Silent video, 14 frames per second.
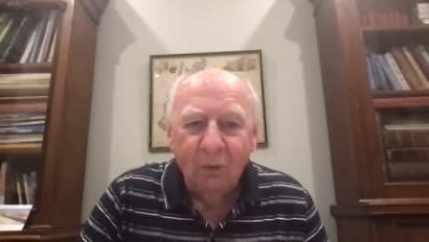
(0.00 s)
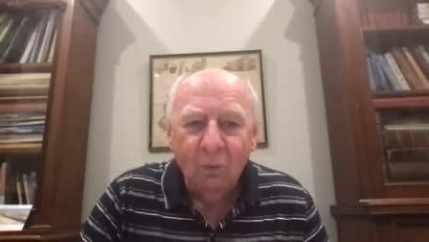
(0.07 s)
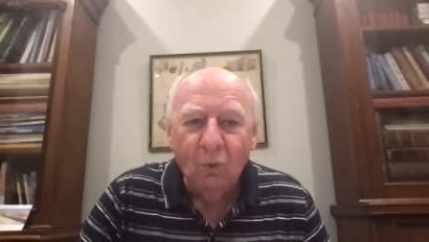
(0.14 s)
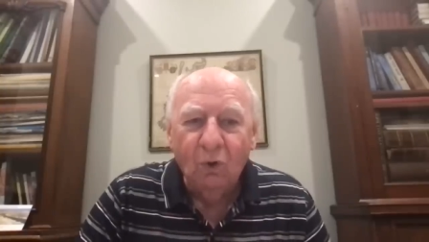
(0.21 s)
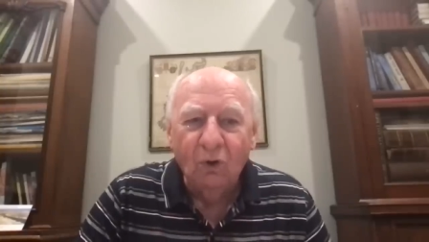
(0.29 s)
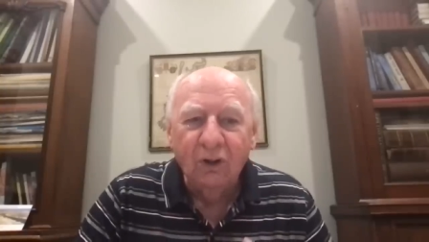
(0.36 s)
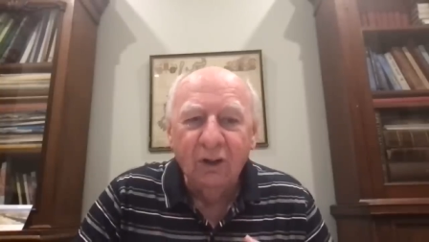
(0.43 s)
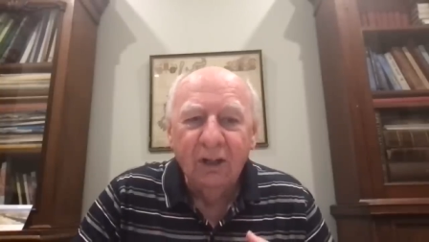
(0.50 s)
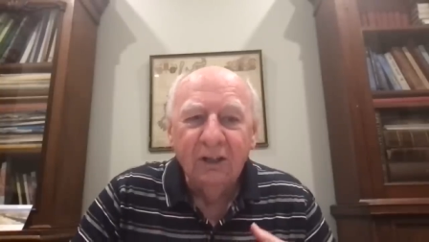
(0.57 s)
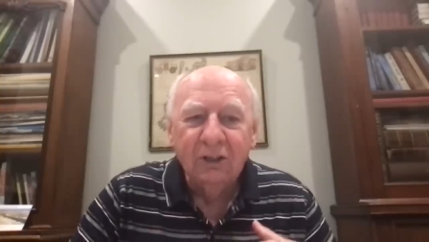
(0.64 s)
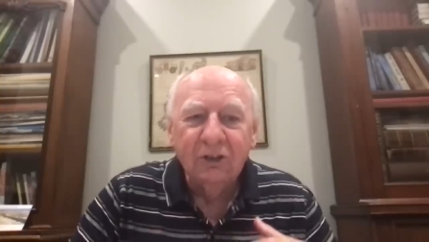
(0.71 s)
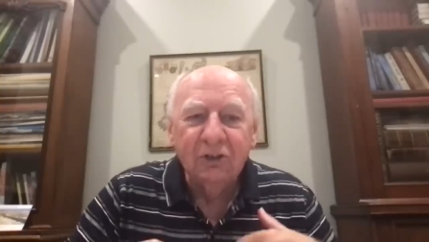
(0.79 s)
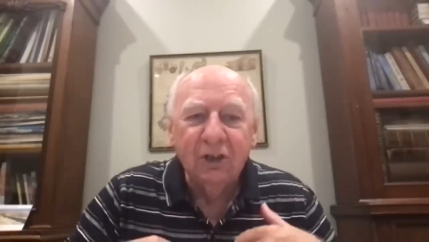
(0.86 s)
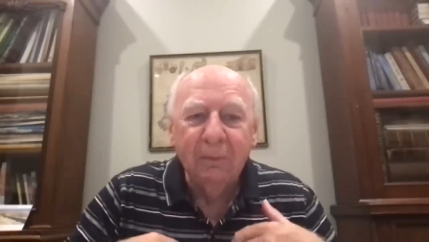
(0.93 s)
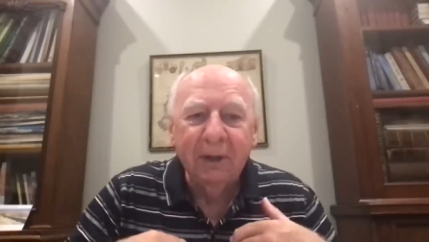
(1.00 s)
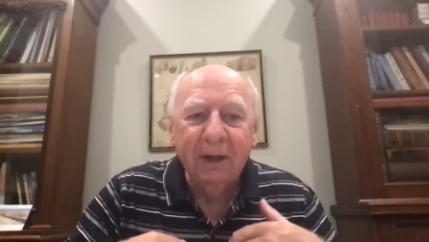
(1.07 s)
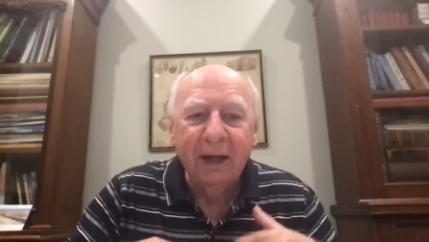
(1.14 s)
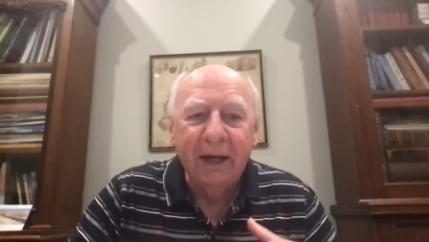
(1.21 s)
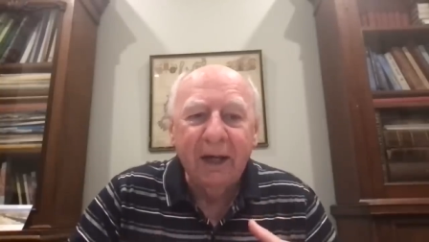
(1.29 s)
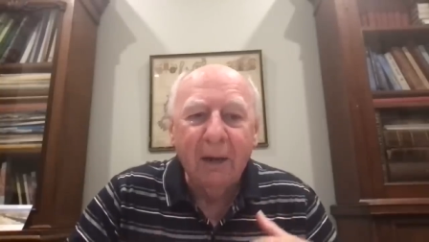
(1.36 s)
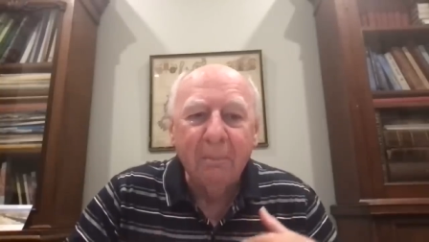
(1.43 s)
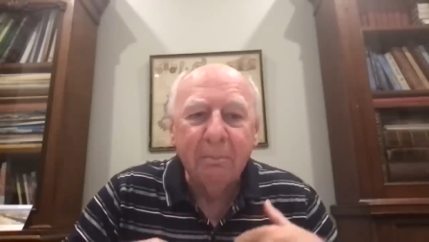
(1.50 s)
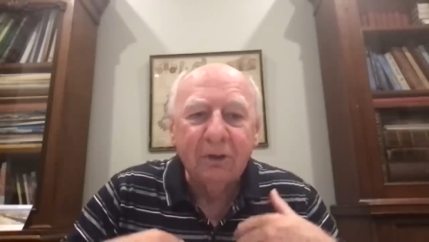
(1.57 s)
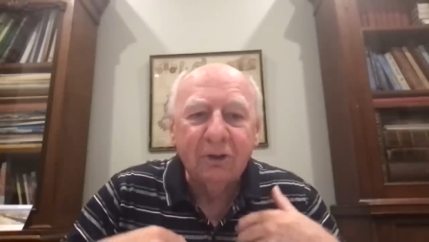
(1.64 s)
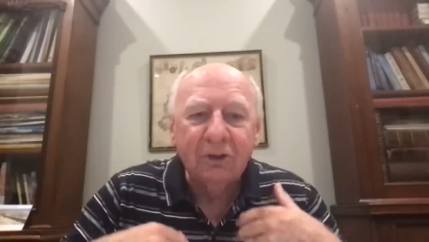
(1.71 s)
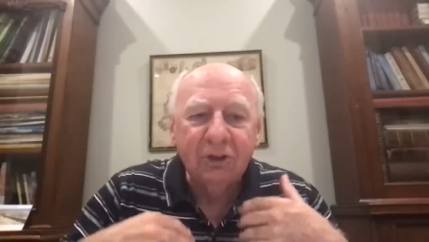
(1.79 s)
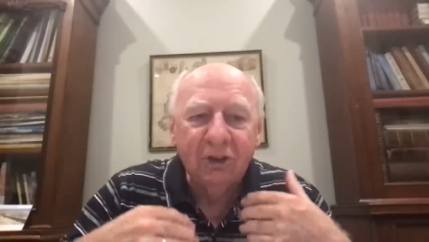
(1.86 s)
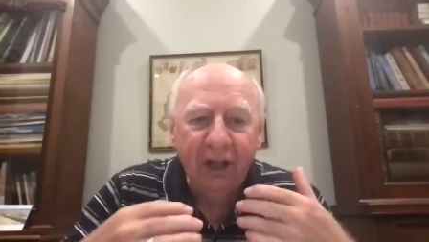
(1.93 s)
would stimulate a
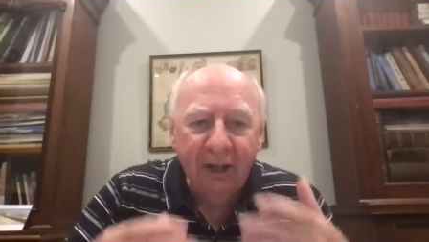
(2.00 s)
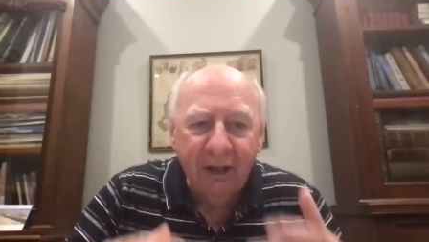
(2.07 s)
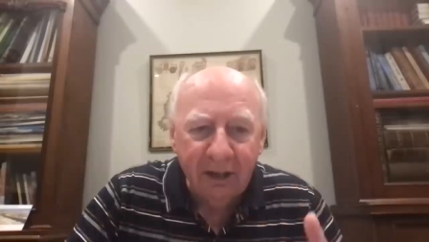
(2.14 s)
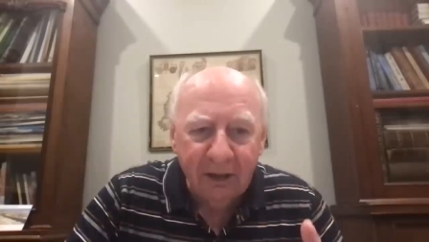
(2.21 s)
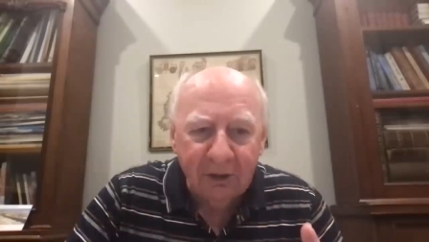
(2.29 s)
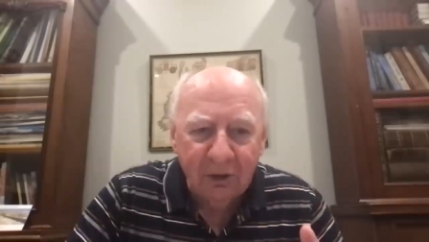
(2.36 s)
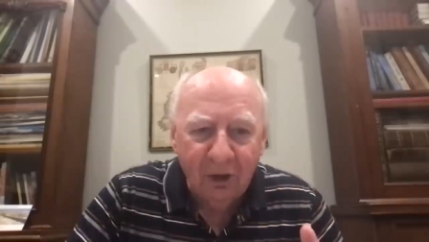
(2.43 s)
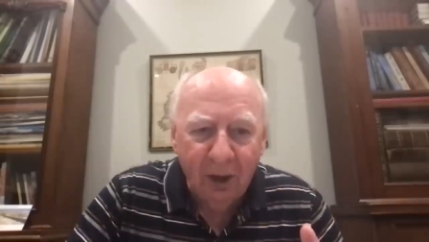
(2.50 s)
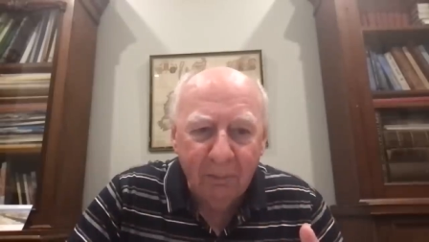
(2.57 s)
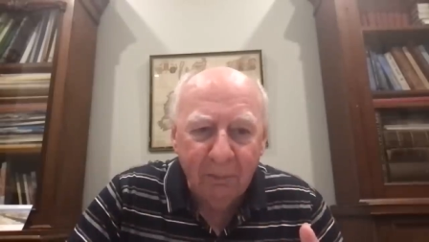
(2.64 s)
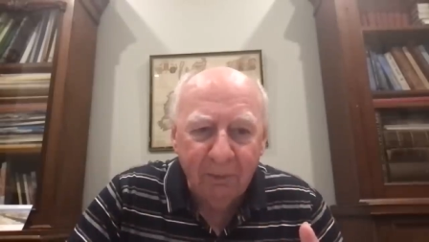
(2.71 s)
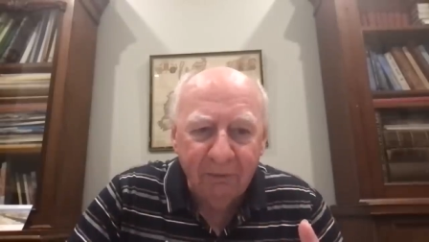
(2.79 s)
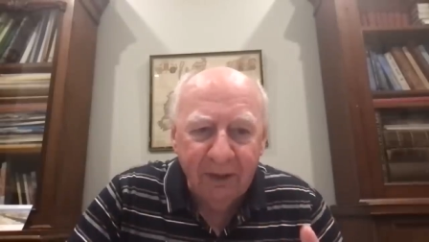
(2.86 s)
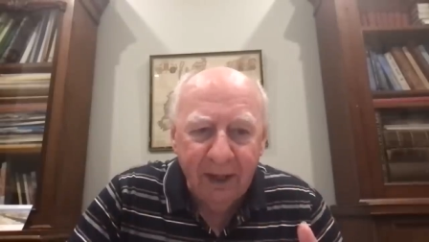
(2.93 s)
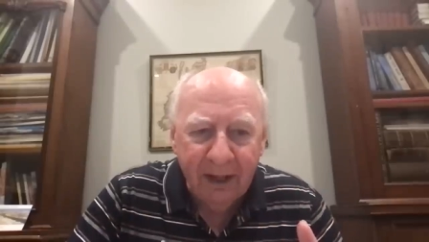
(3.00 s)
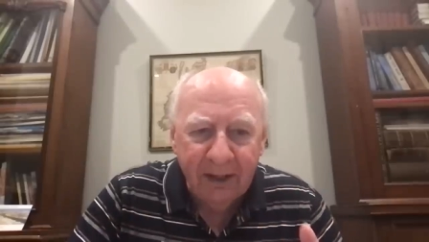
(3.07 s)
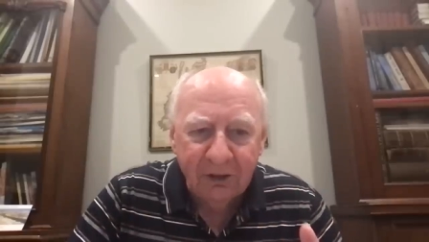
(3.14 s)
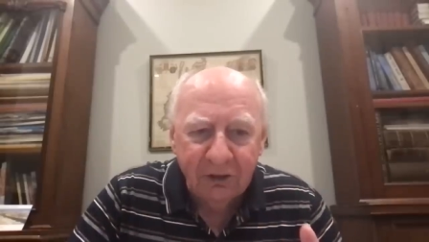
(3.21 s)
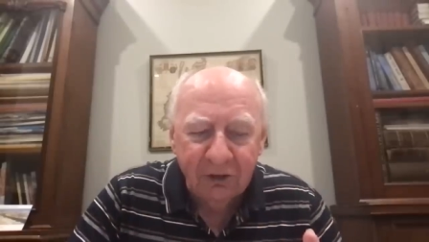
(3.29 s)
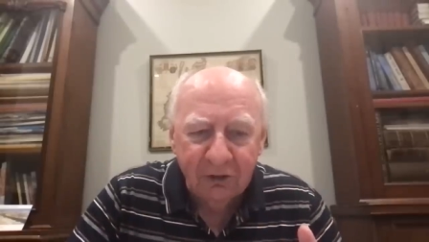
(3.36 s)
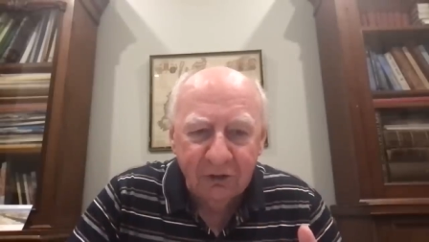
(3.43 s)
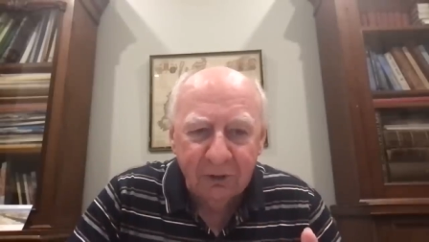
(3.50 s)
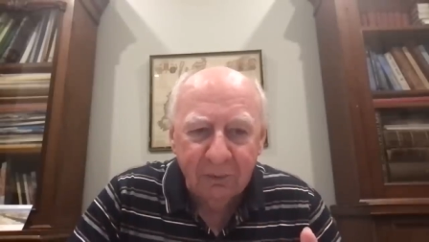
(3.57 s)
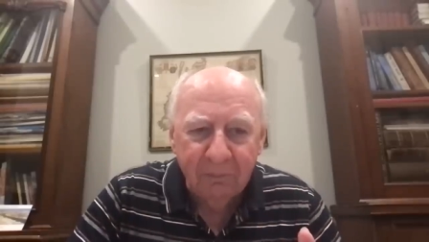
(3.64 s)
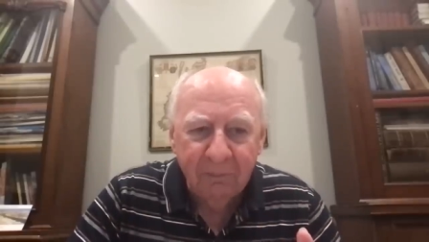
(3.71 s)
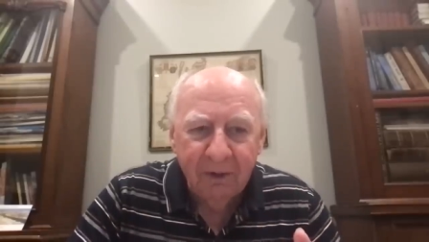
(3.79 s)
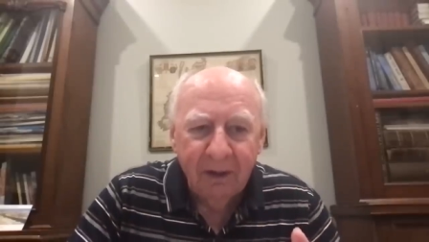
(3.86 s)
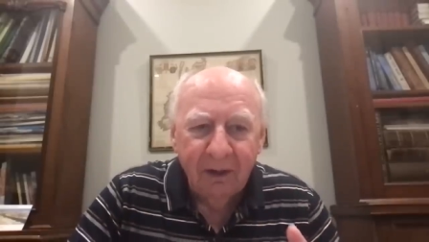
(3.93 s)
particular type of innate
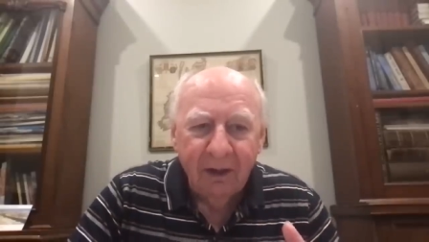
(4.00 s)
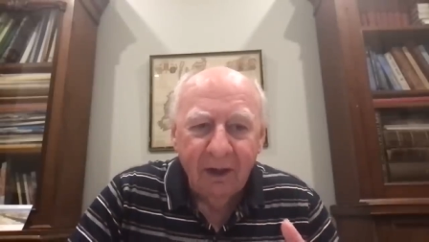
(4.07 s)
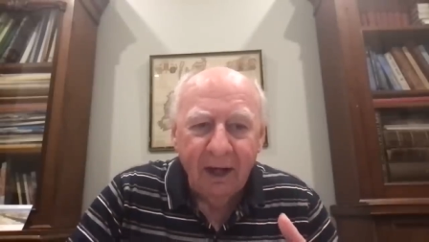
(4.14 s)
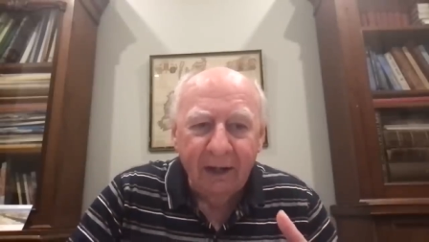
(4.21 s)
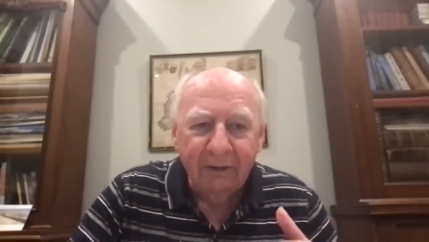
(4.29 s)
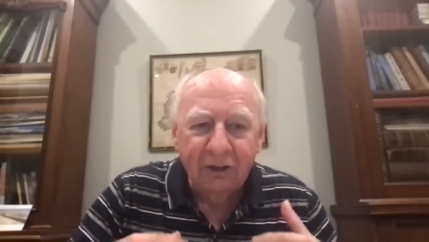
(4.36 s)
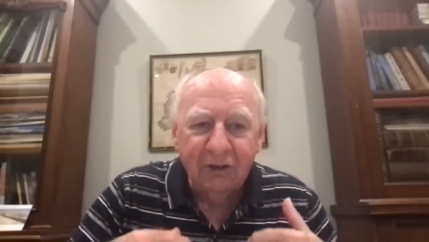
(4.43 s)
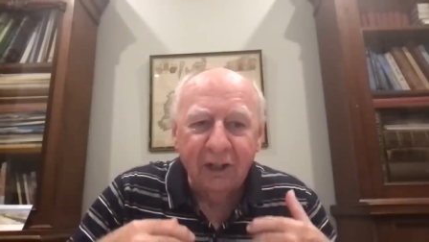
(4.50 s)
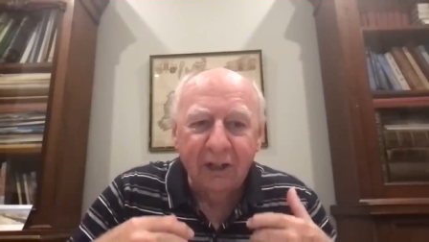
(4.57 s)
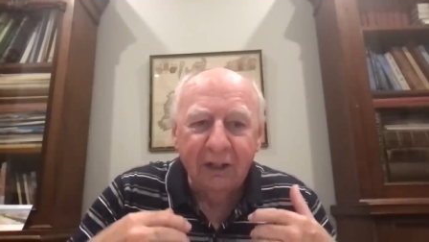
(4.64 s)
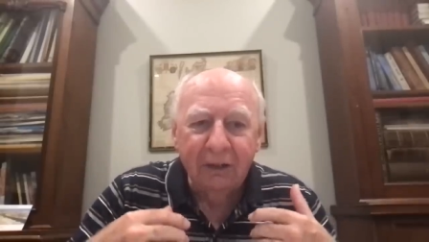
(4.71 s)
system. And this